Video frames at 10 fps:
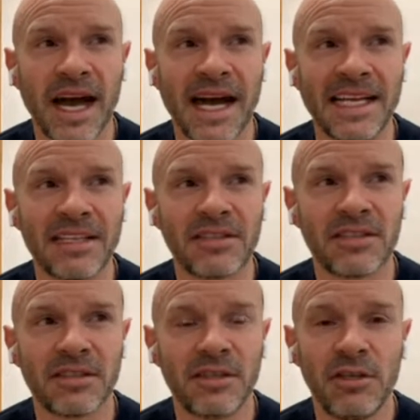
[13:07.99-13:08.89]

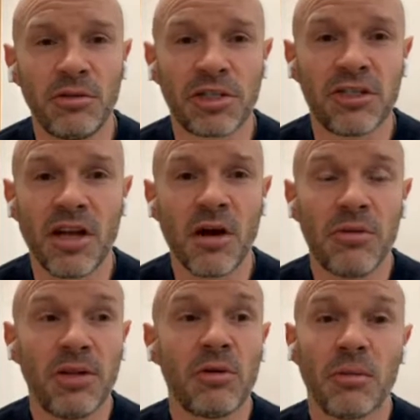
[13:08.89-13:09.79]
and you just
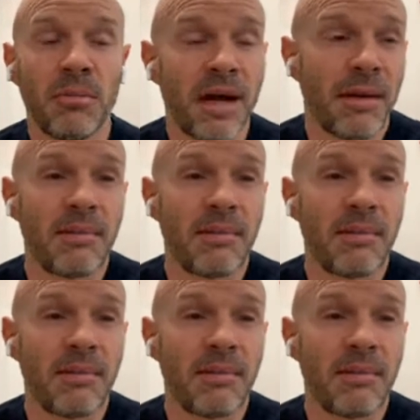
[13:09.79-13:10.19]
know that you can